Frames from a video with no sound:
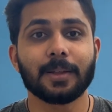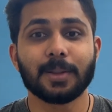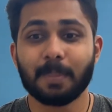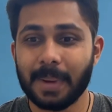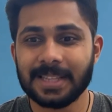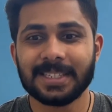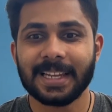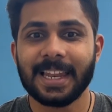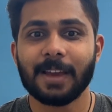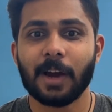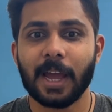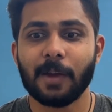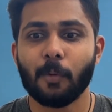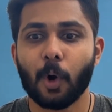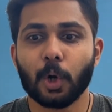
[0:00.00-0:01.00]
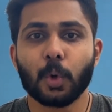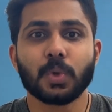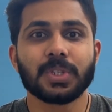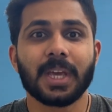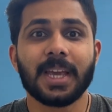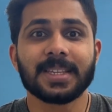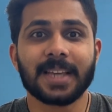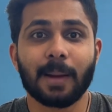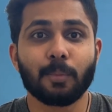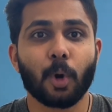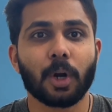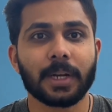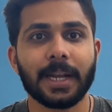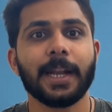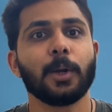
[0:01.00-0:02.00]
basically I want to say is I'm
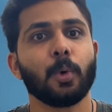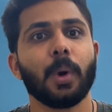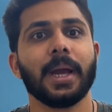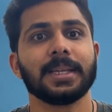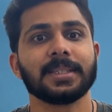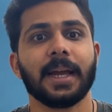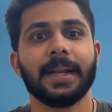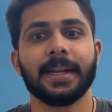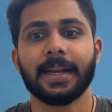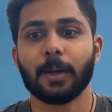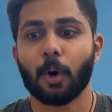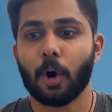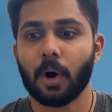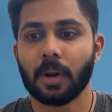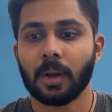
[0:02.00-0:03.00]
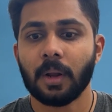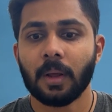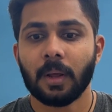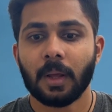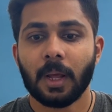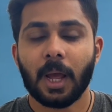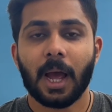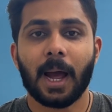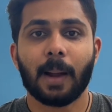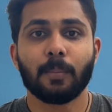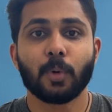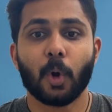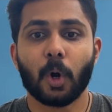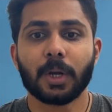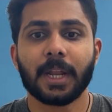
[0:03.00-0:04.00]
not getting too excited or I'm
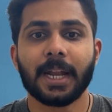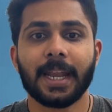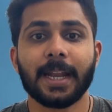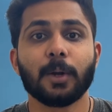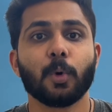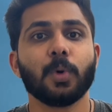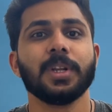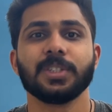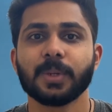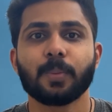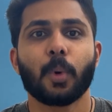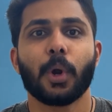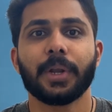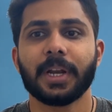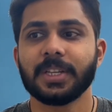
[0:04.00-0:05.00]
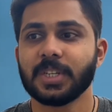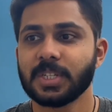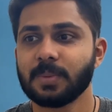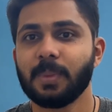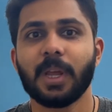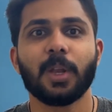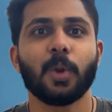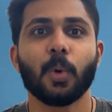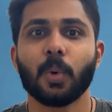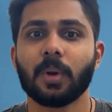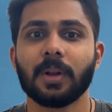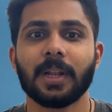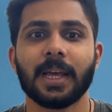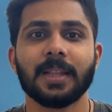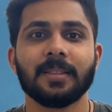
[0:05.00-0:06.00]
not getting too disappointed, just being
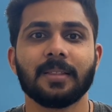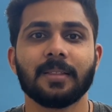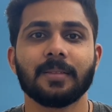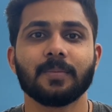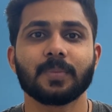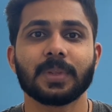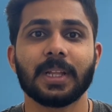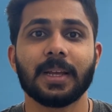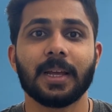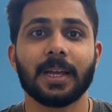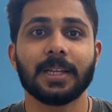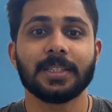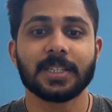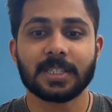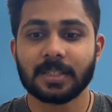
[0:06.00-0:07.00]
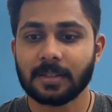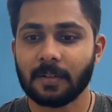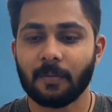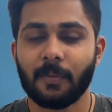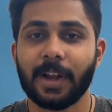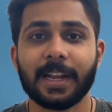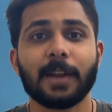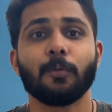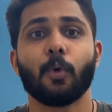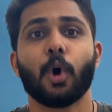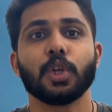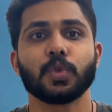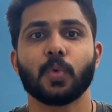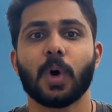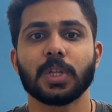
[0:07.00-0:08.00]
neutral and just wait and
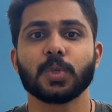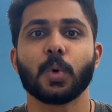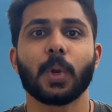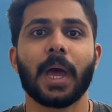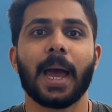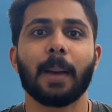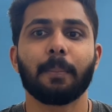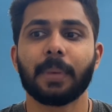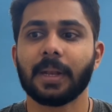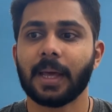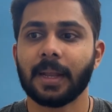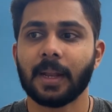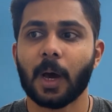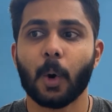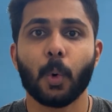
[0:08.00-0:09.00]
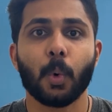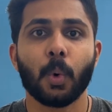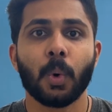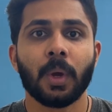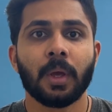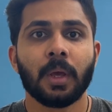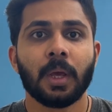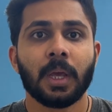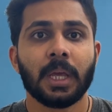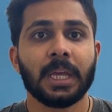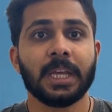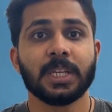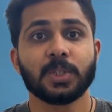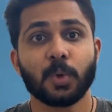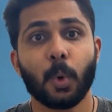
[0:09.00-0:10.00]
watch what's going to happen and how
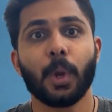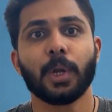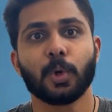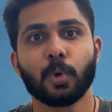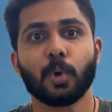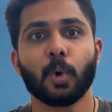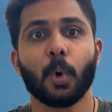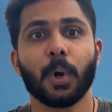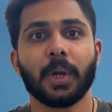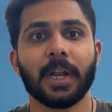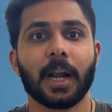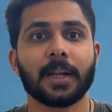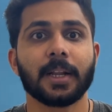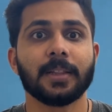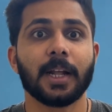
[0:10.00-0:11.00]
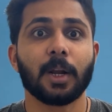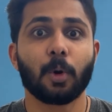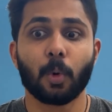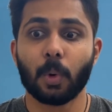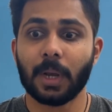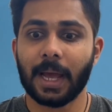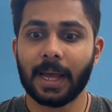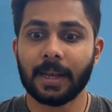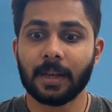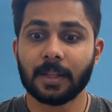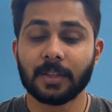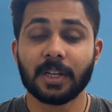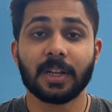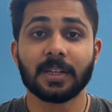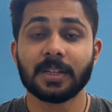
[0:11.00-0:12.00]
he's going to grow under that role. And
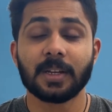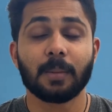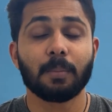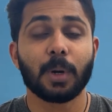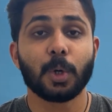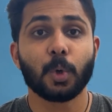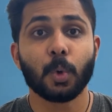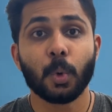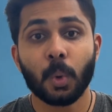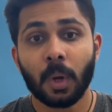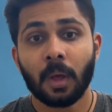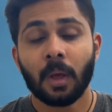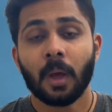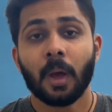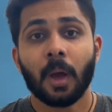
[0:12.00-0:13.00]
the number two